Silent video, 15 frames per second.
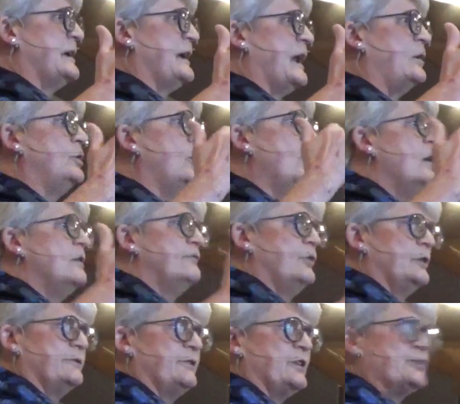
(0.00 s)
it out.
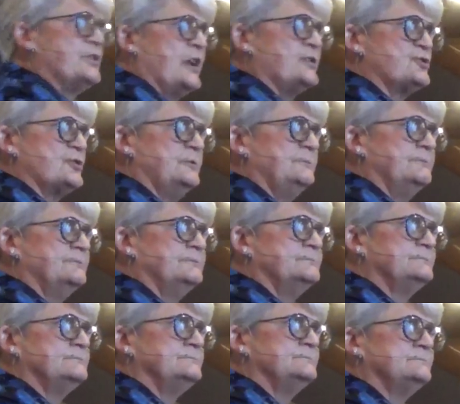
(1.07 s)
Full of contention.
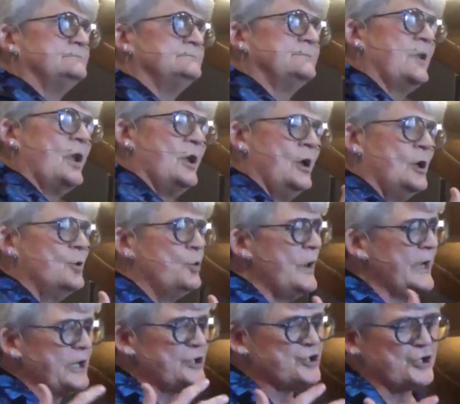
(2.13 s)
We
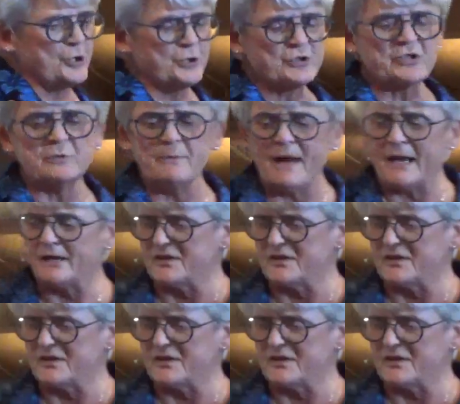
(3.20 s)
can choose to make